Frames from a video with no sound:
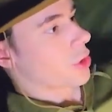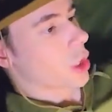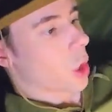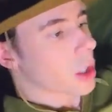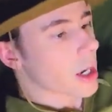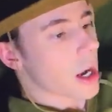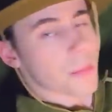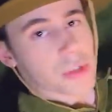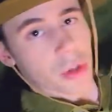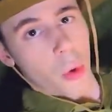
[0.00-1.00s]
you know,
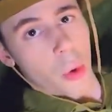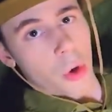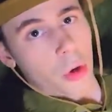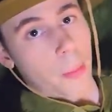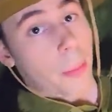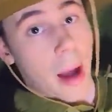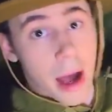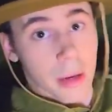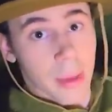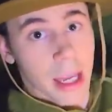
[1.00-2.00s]
hookups or
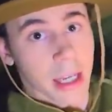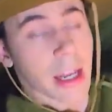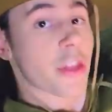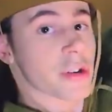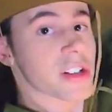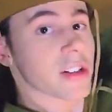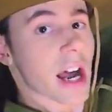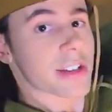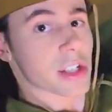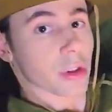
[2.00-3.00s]
bottoming, there's a
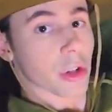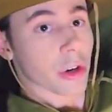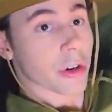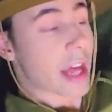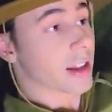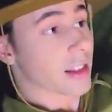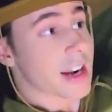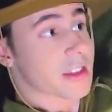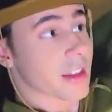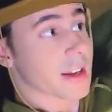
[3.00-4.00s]
lot to learn and a
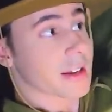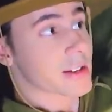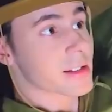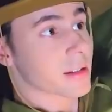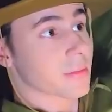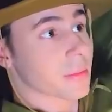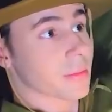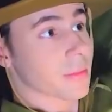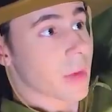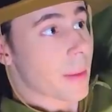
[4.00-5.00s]
lot of things
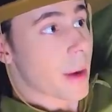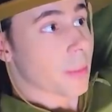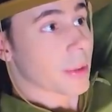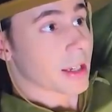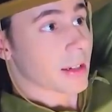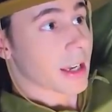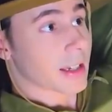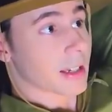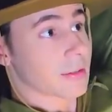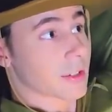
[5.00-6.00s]
about being gay
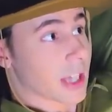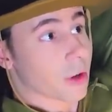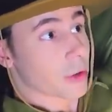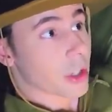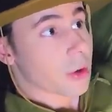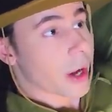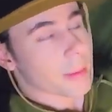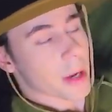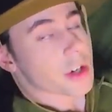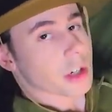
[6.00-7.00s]
can kill you. And
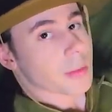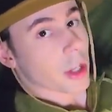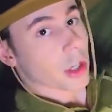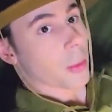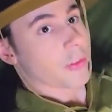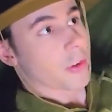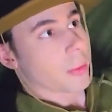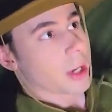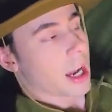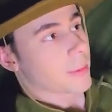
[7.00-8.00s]
I'm not talking about like
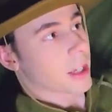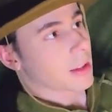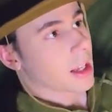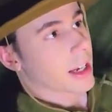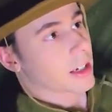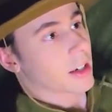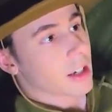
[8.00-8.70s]
homophobia, I mean like